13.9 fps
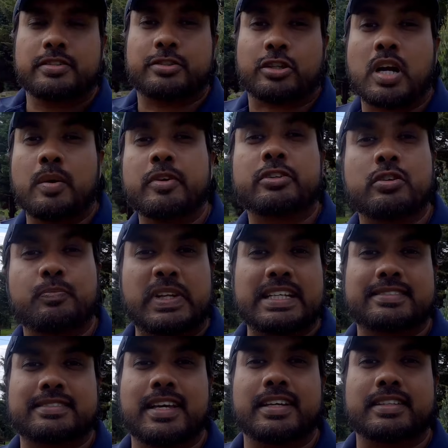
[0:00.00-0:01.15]
So coming to a
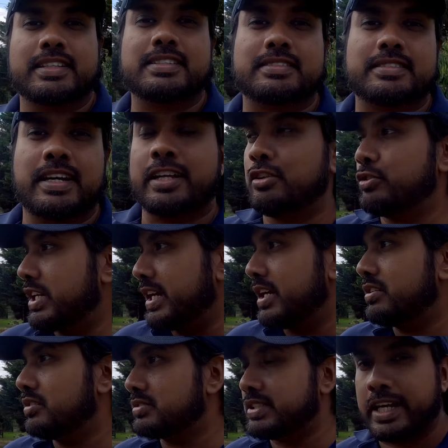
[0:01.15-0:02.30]
place like this and looking
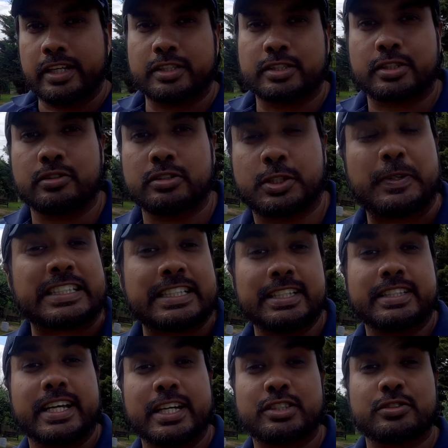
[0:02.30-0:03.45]
at those headstones,
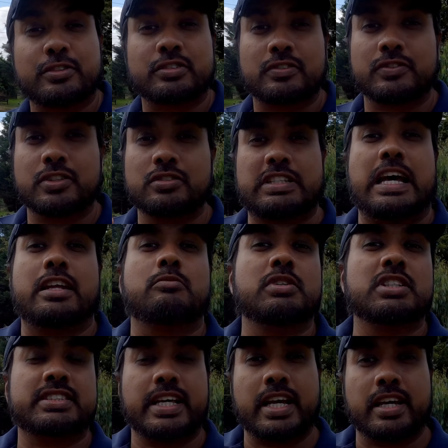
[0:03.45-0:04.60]
especially the headstones of those
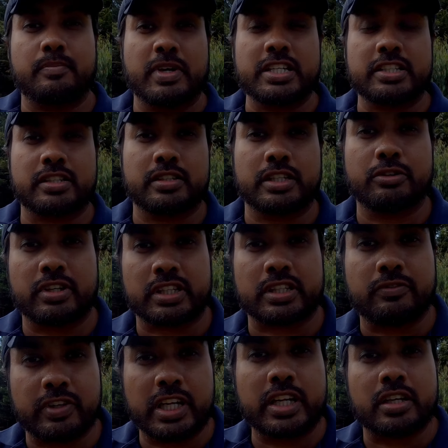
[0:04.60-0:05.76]
animals that I mentioned during
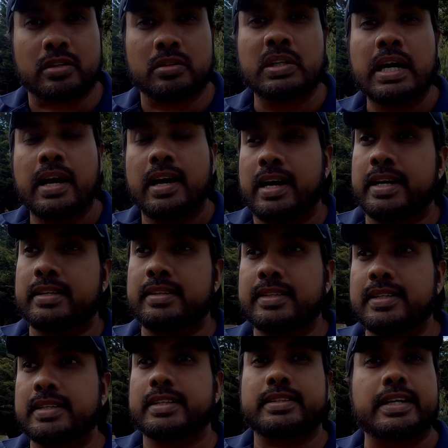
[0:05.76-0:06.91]
the video, and
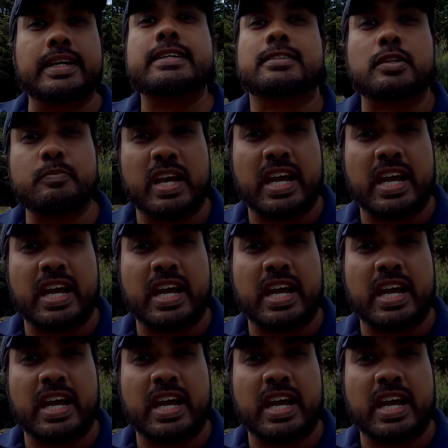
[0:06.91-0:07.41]
learning the history